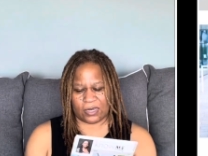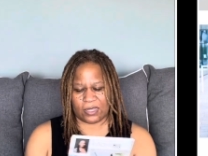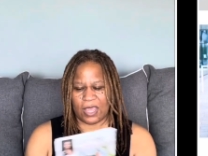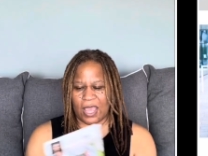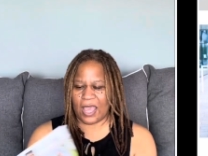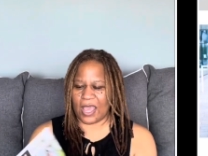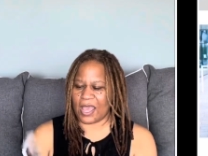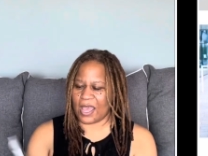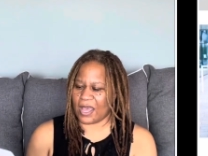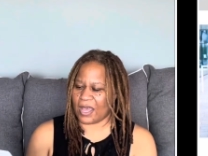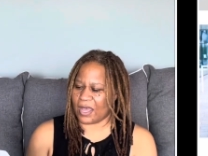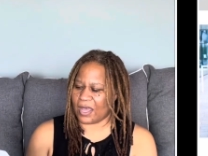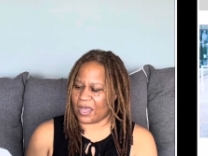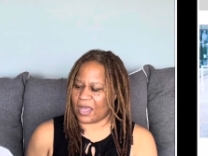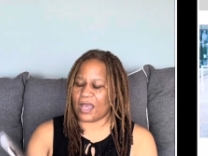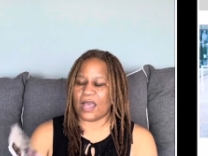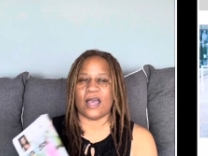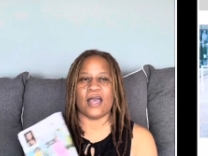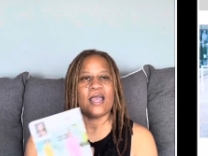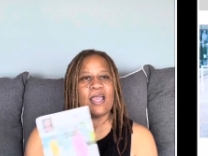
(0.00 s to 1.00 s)
Yeah,
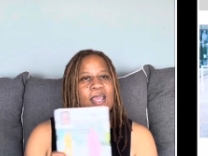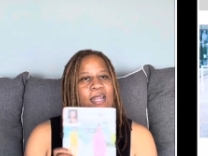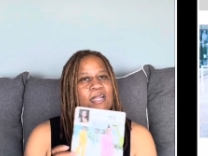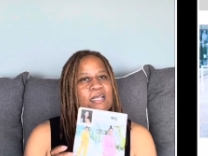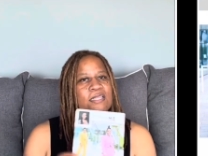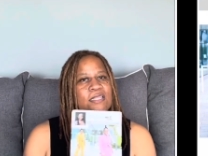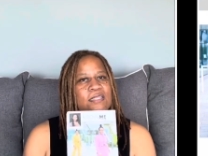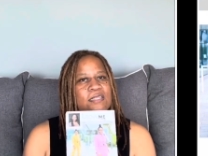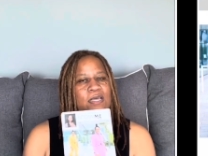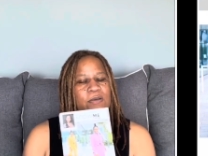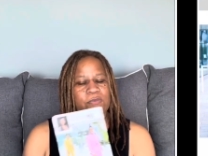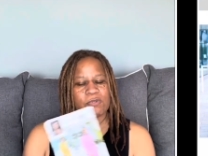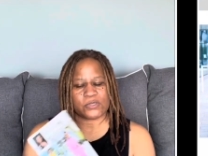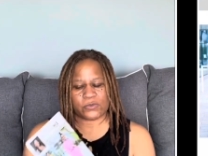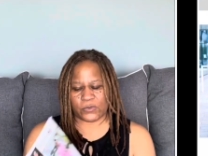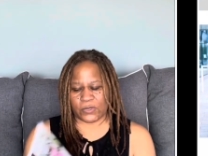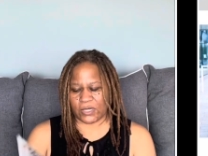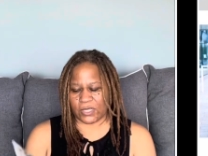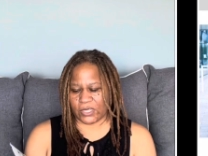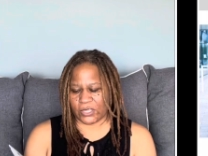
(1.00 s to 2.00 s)
and I thought that was
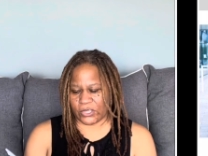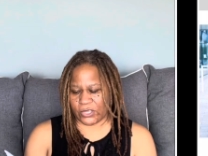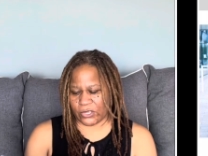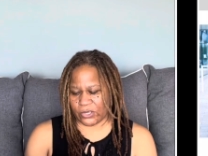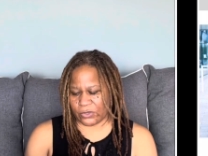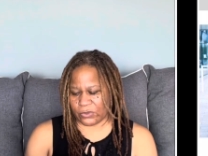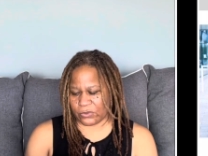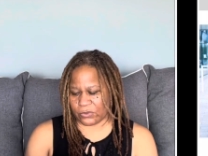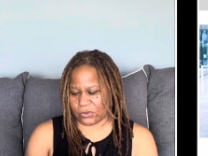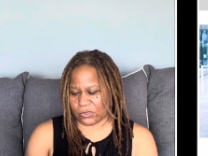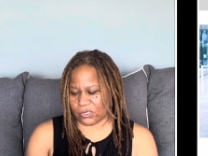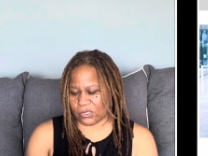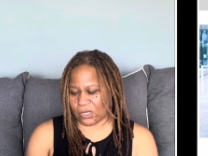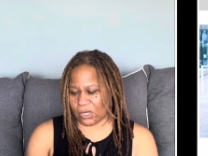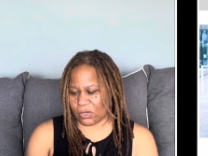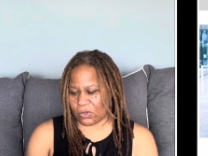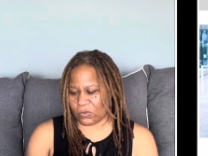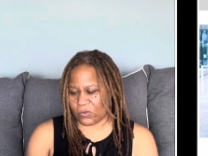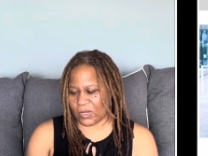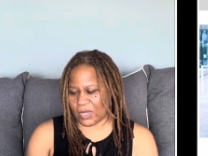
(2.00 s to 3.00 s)
really cute.
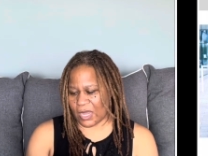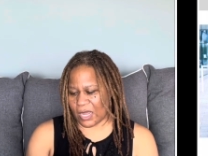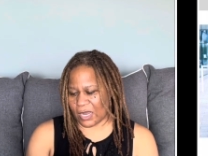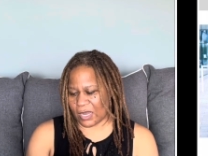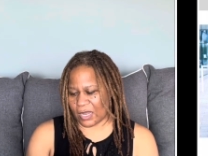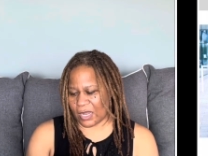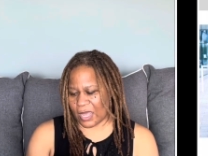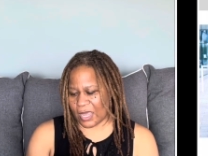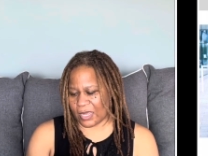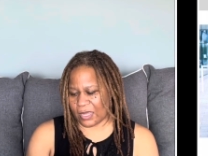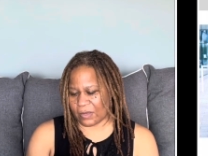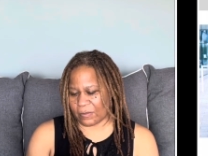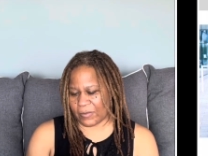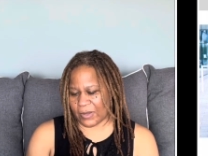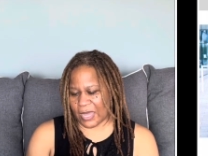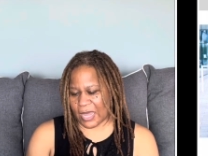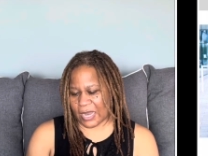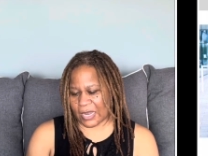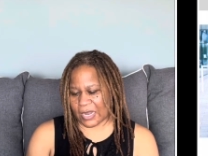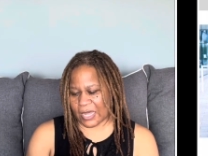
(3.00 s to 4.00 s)
So what I like
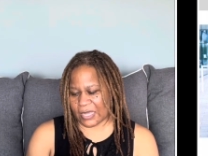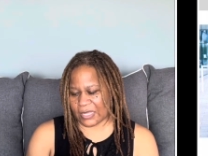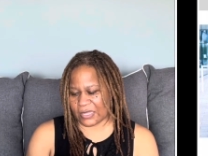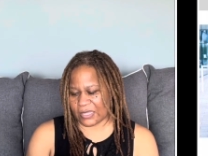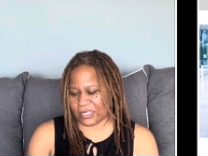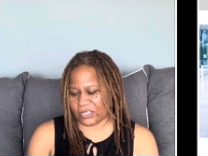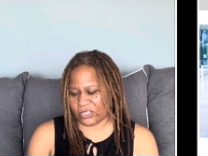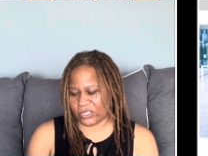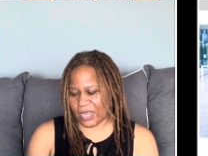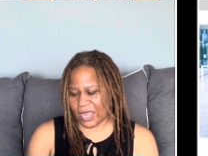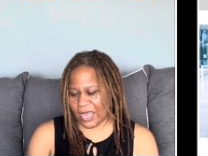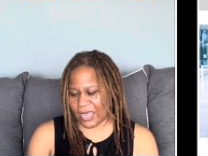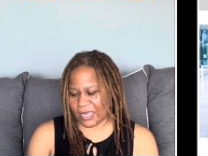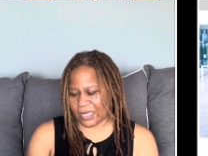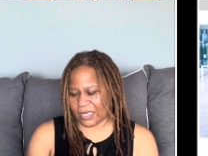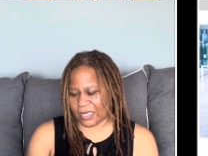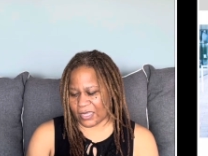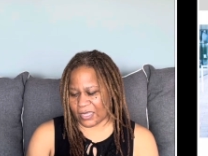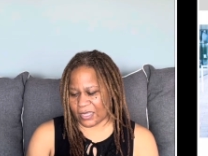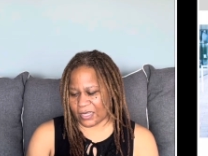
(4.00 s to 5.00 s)
the
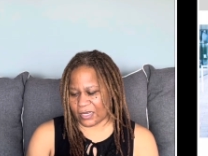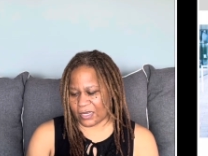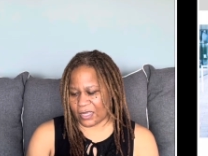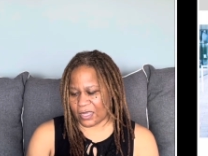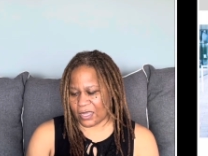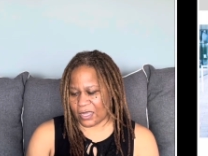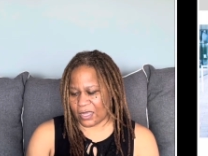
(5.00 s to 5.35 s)
jacket.